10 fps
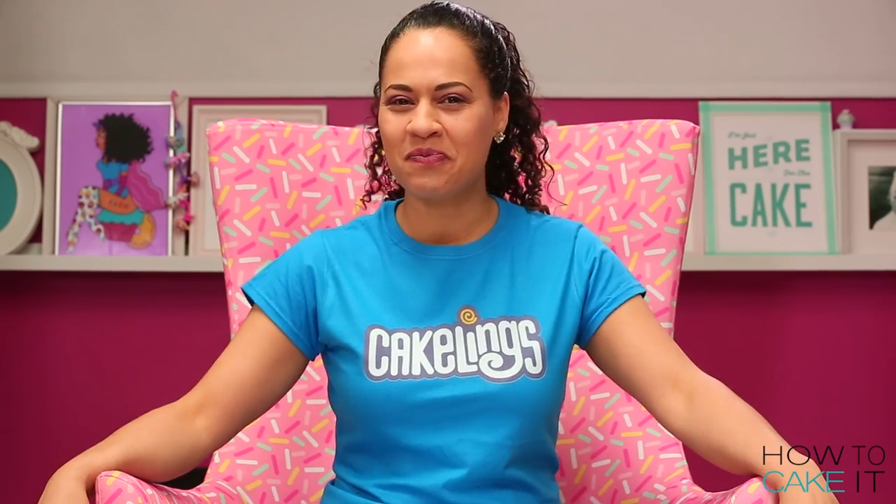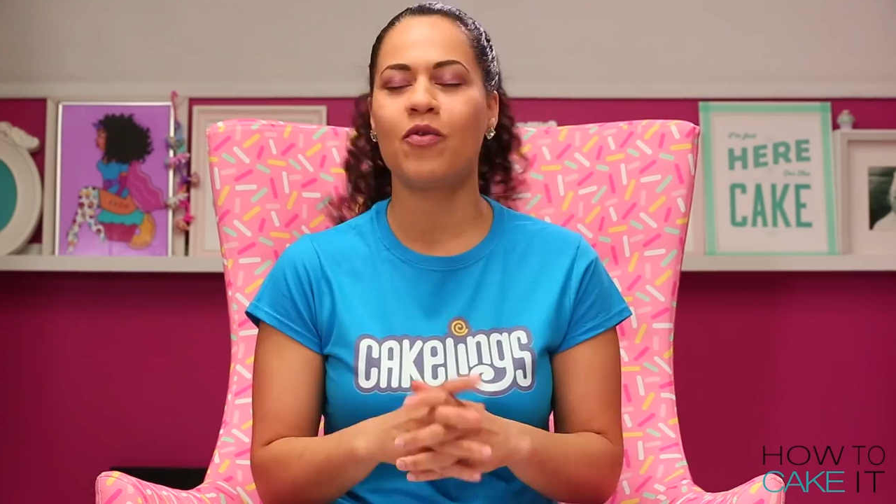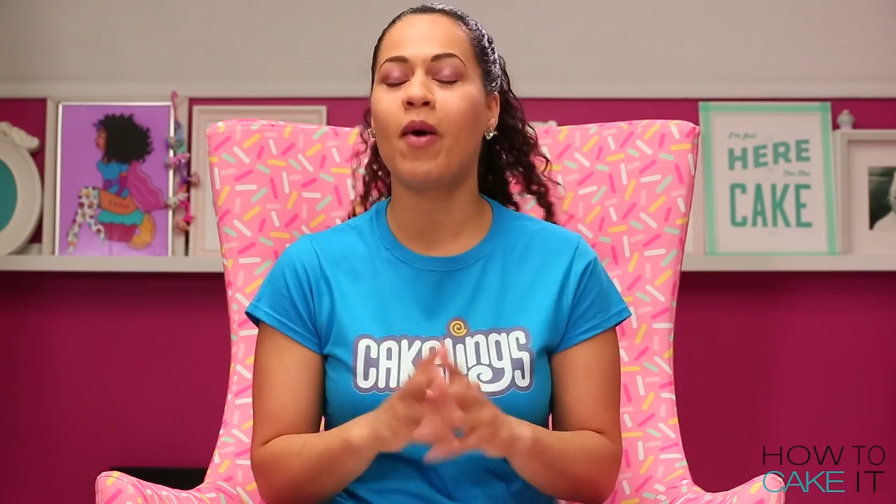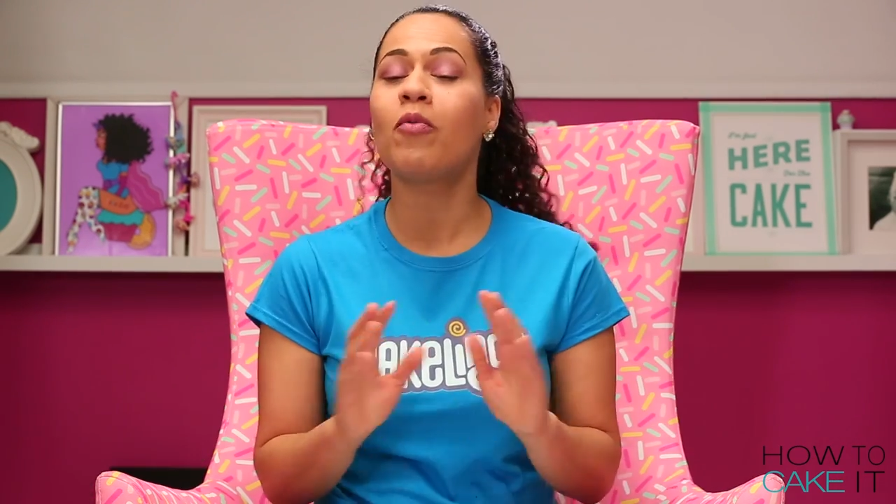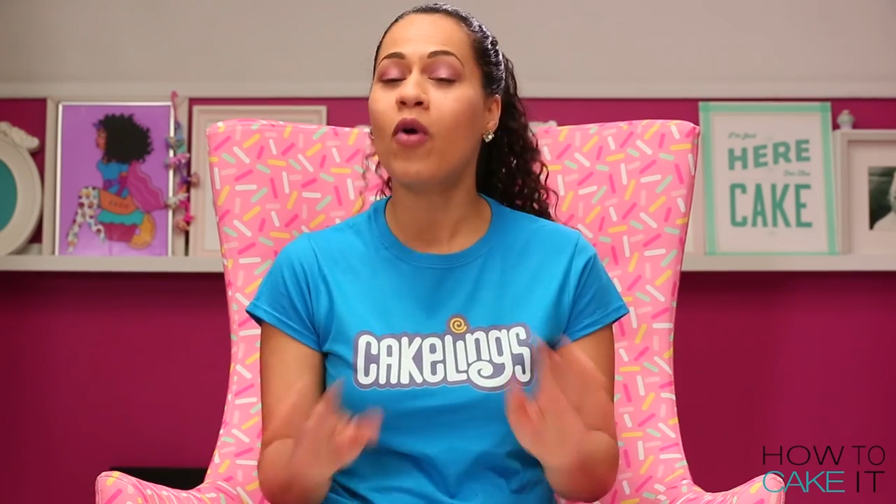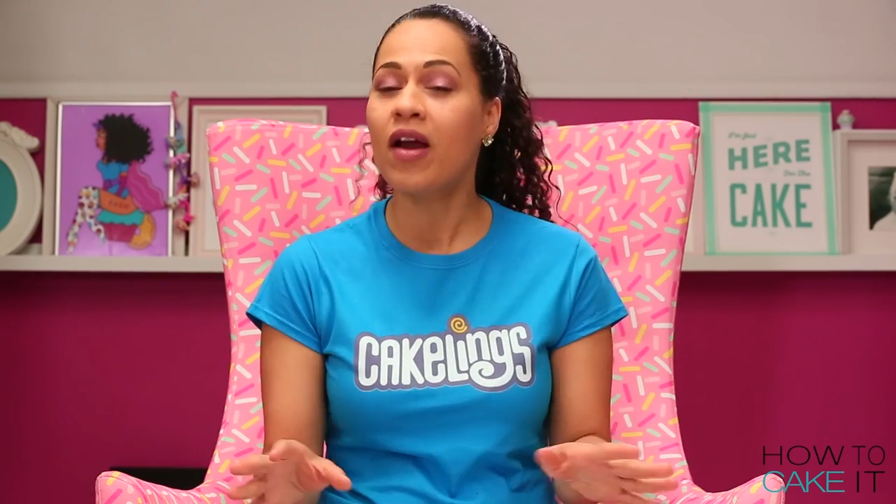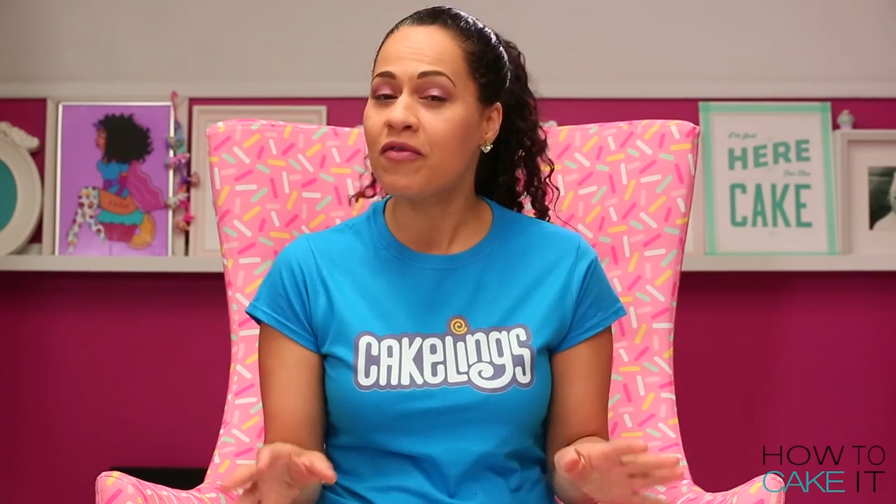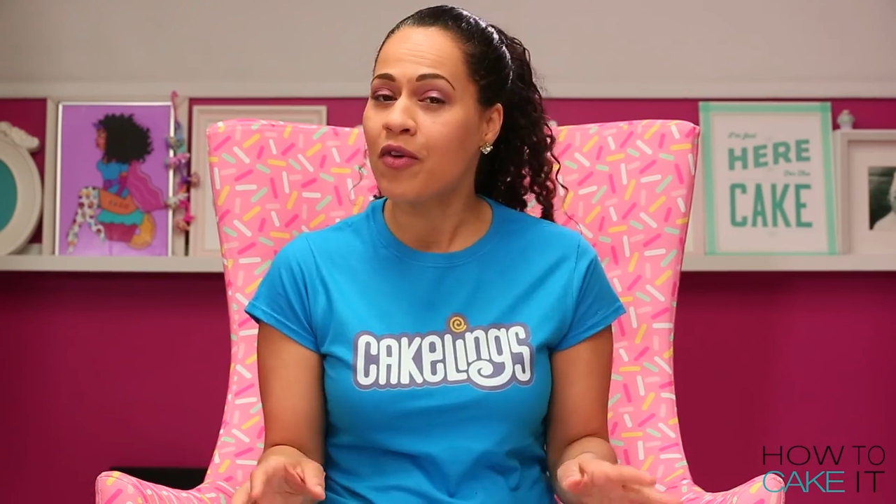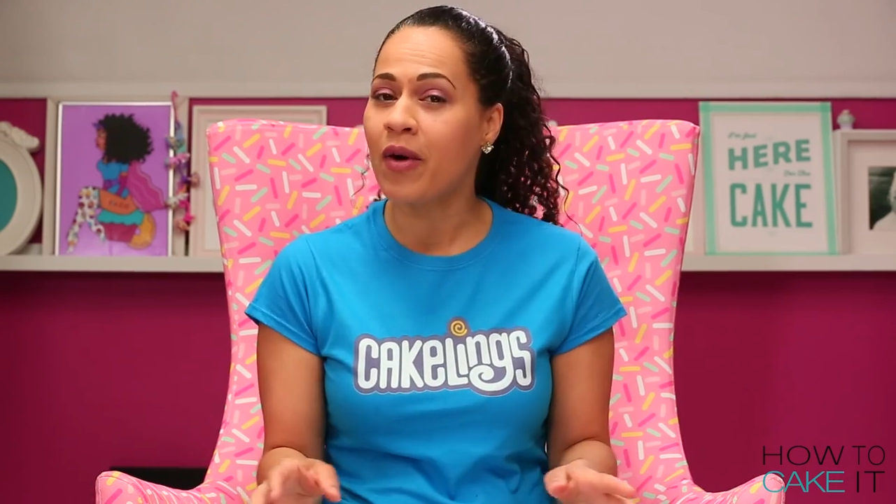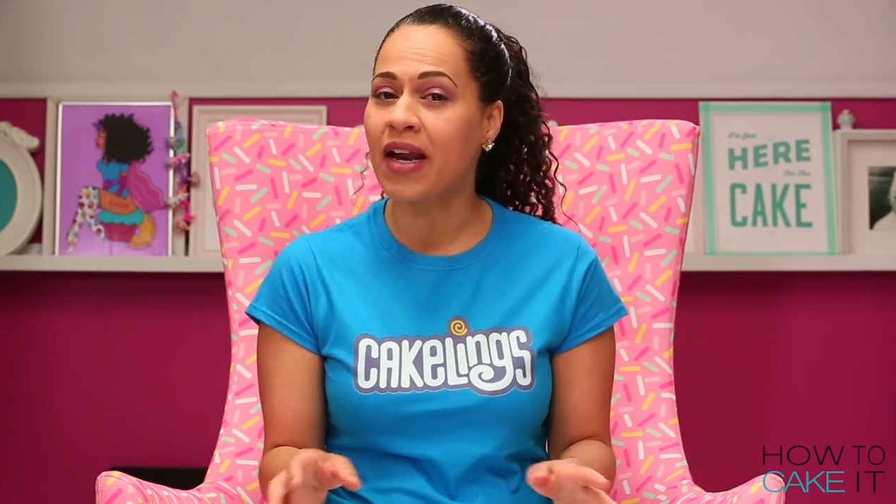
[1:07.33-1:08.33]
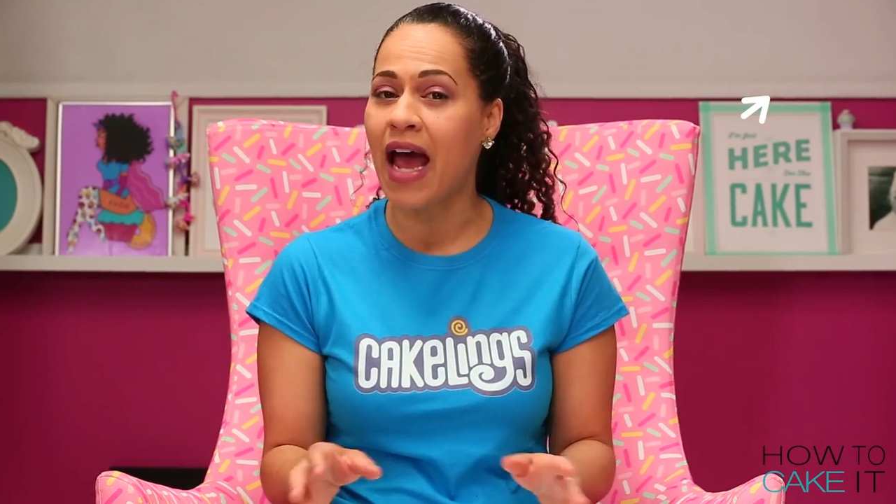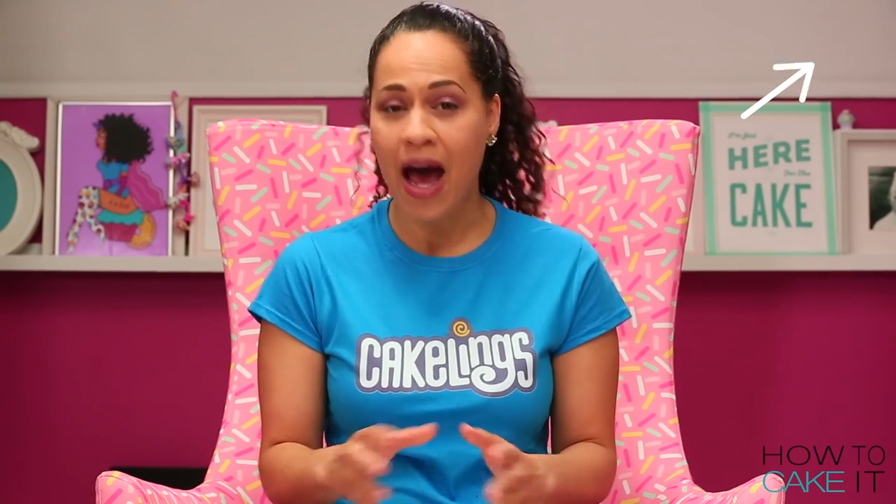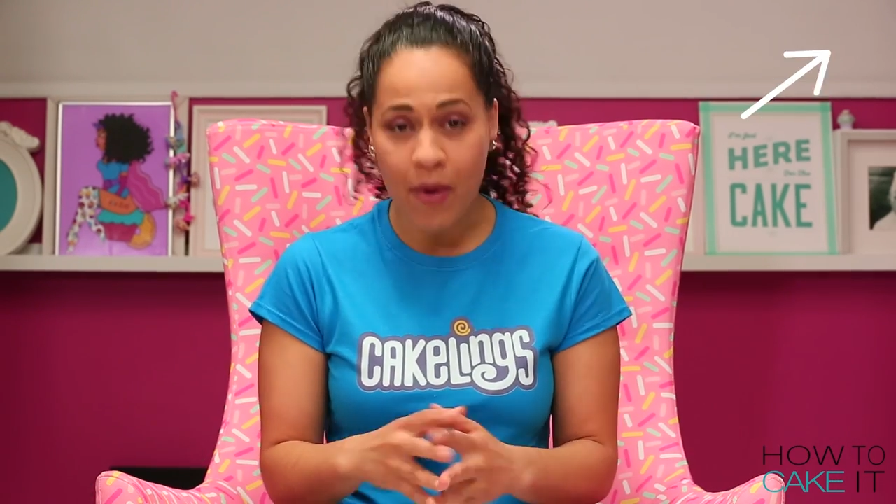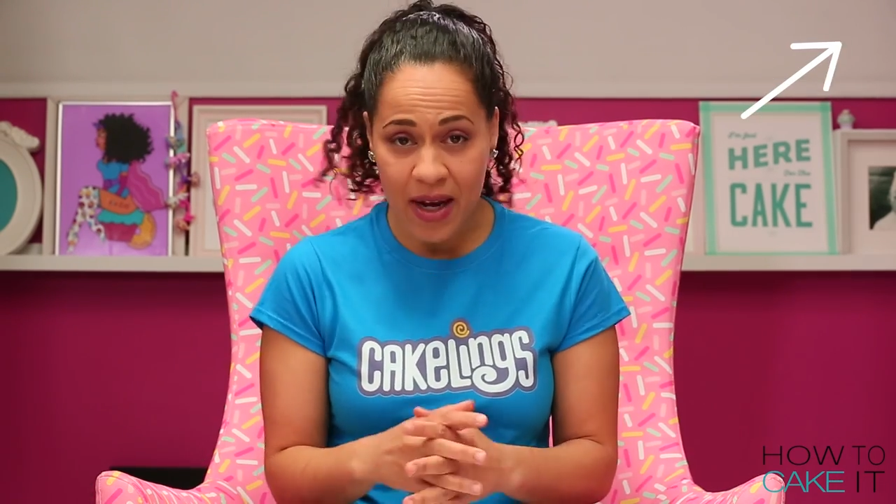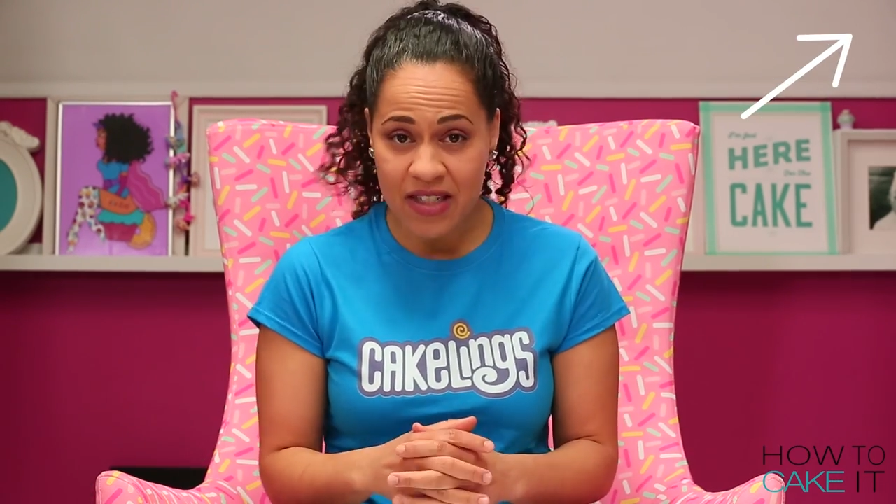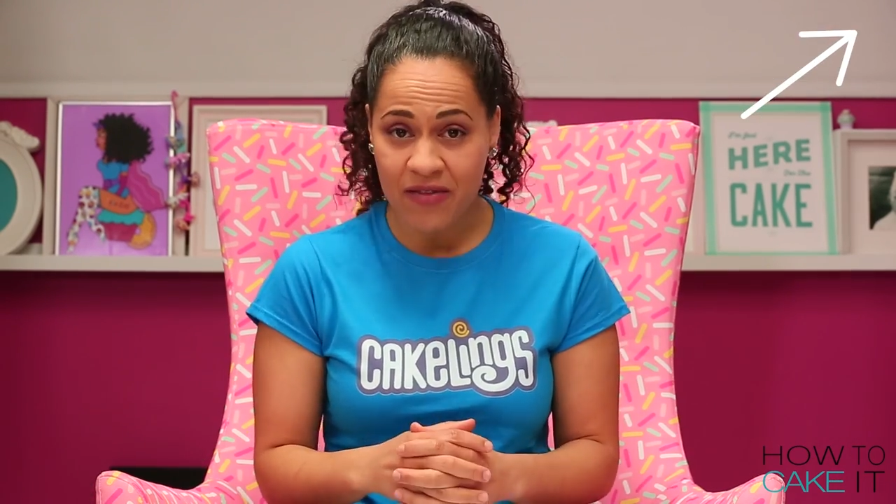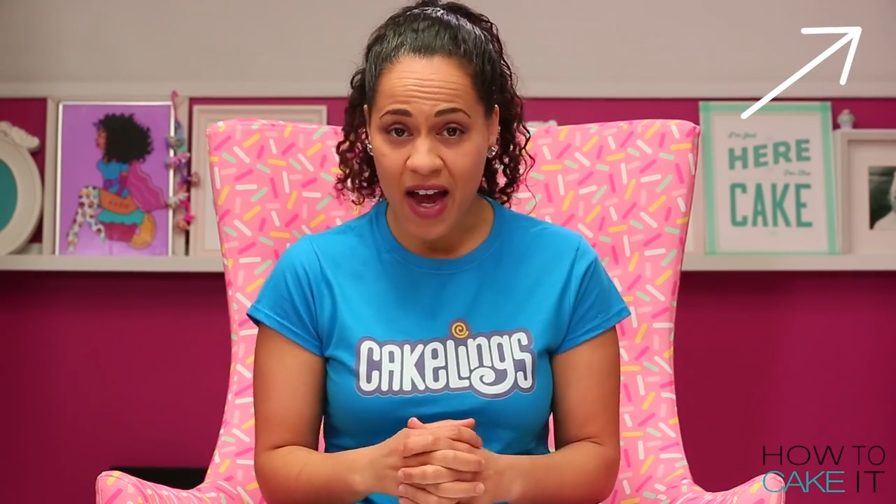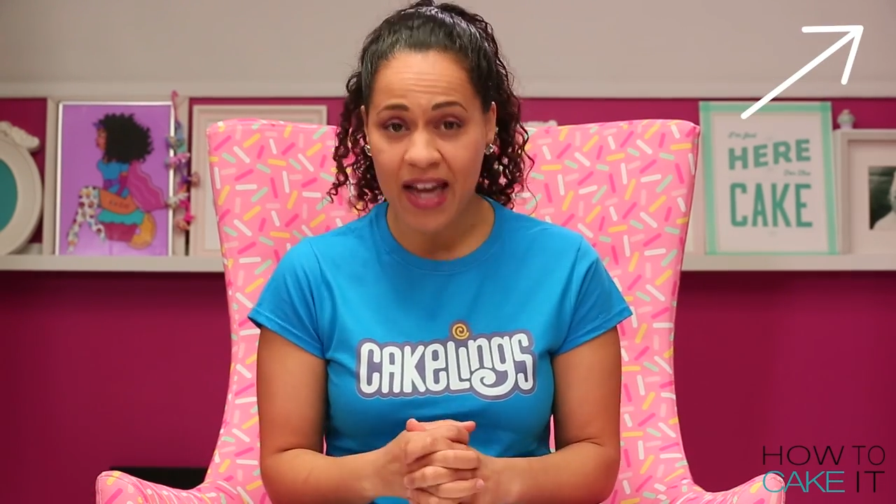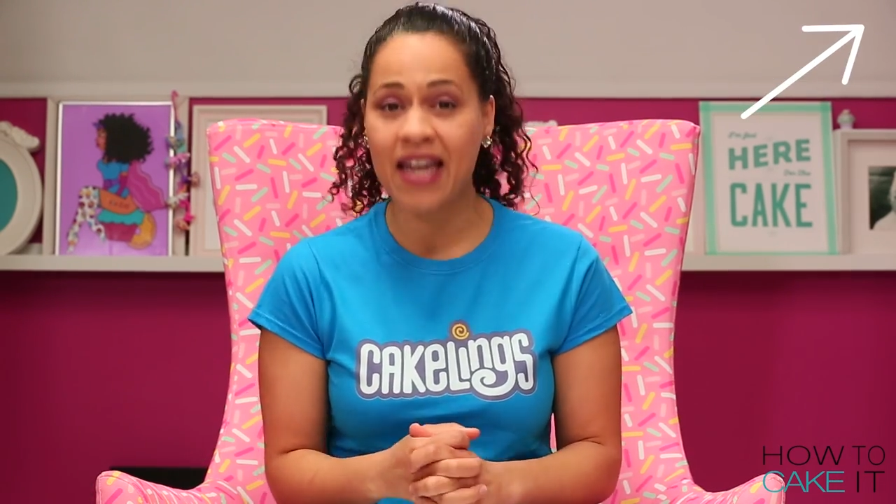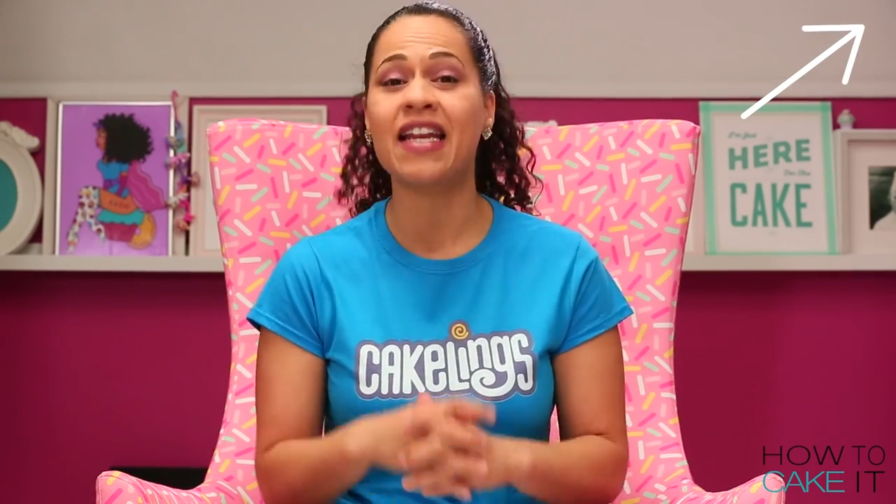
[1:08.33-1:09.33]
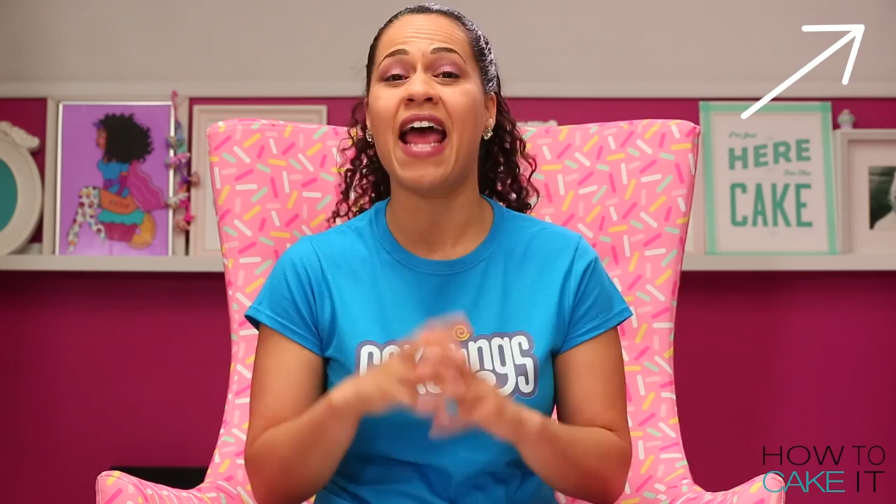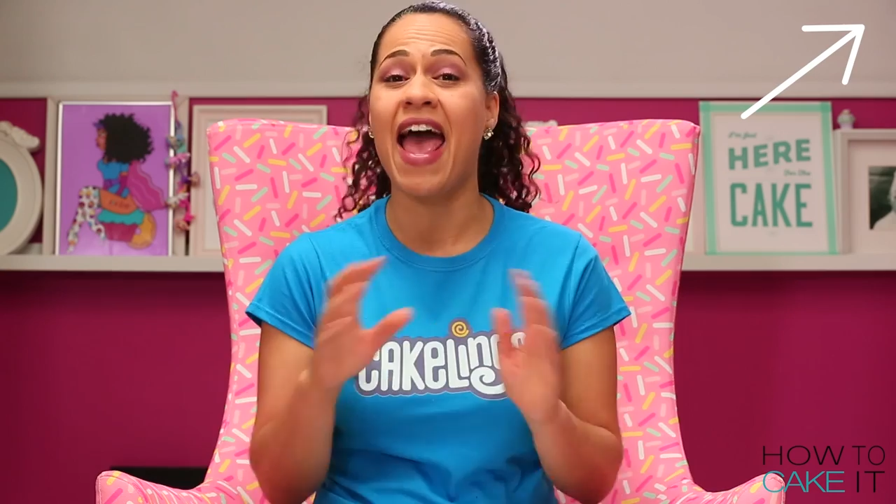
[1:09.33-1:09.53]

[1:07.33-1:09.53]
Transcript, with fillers: If you want more info on how I divided